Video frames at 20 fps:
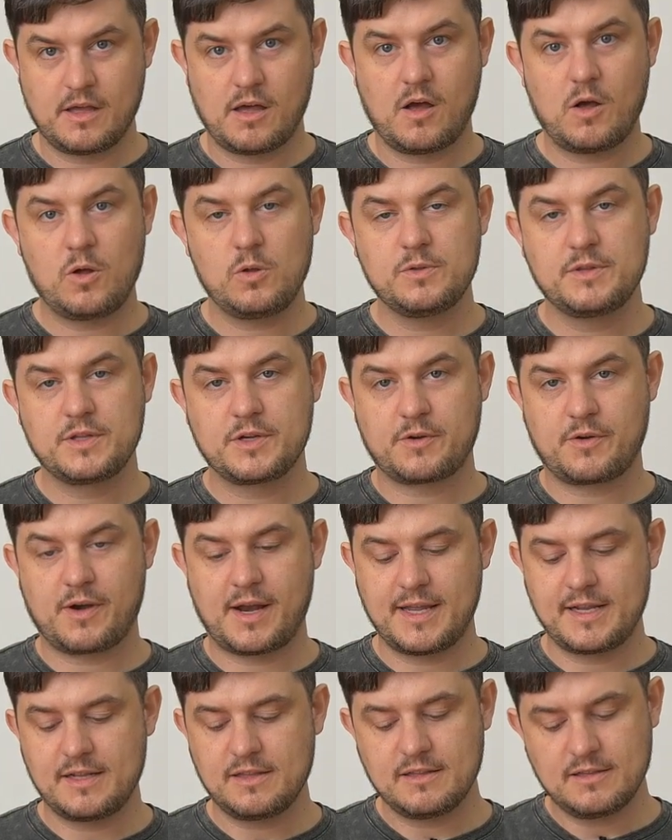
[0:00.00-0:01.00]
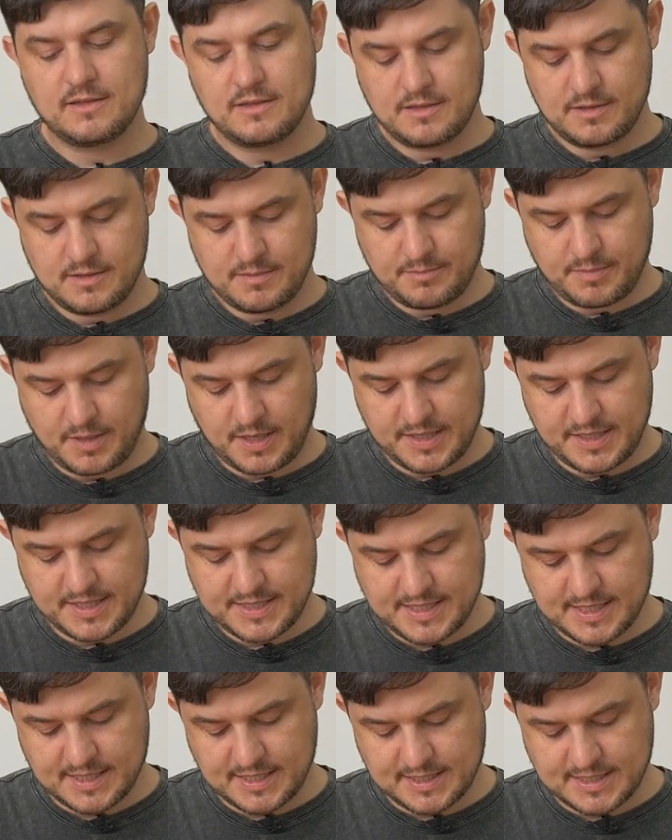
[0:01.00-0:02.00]
Hold the cradle by
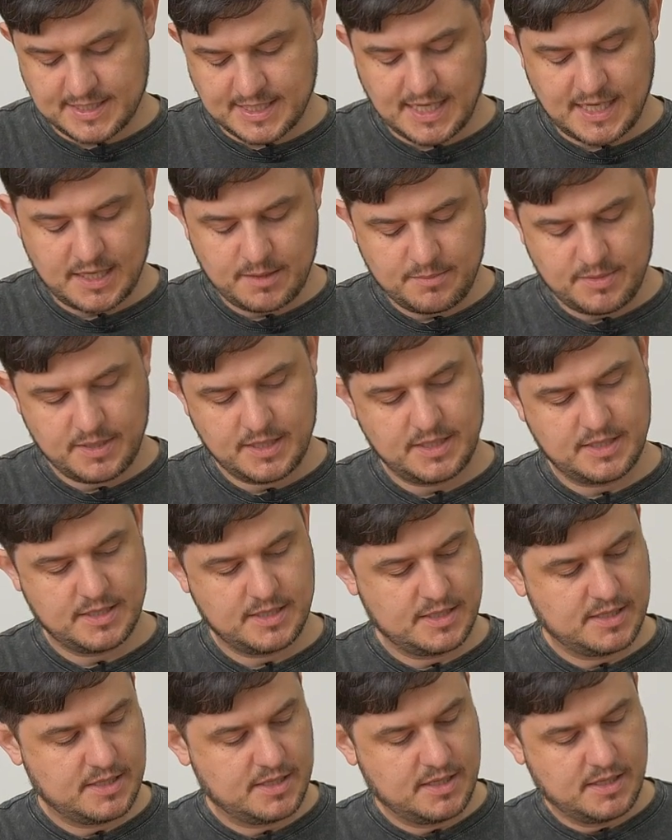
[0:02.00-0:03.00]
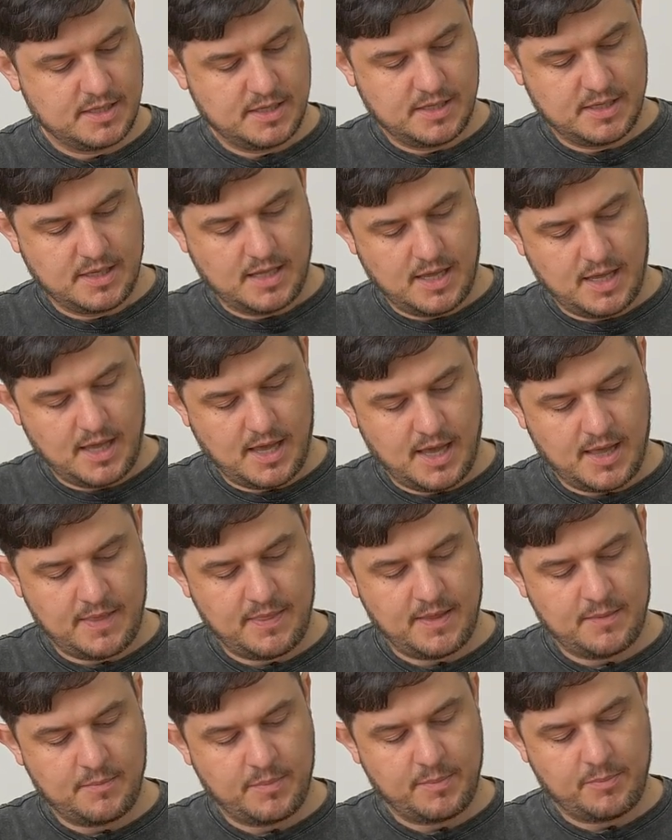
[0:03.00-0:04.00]
this little tab,
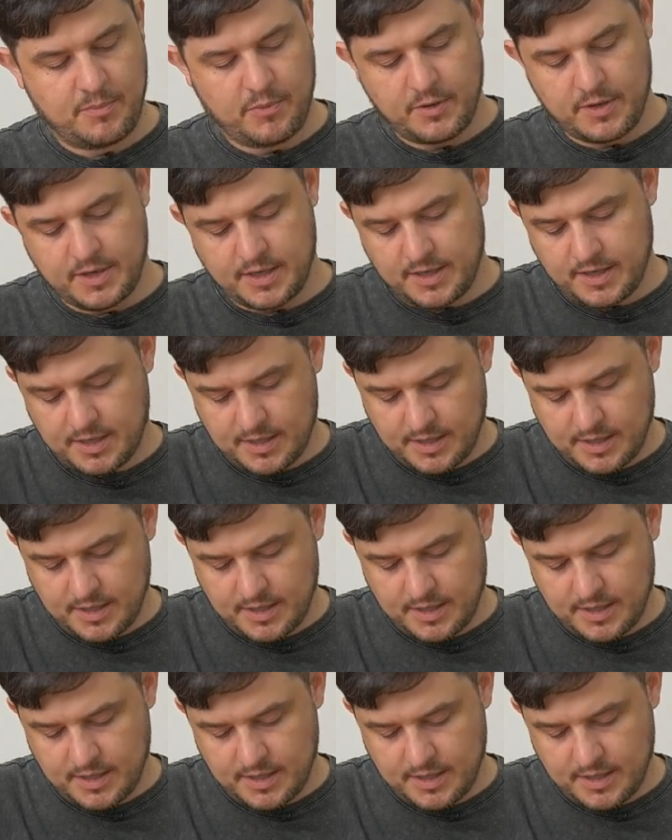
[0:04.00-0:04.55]
and then we put it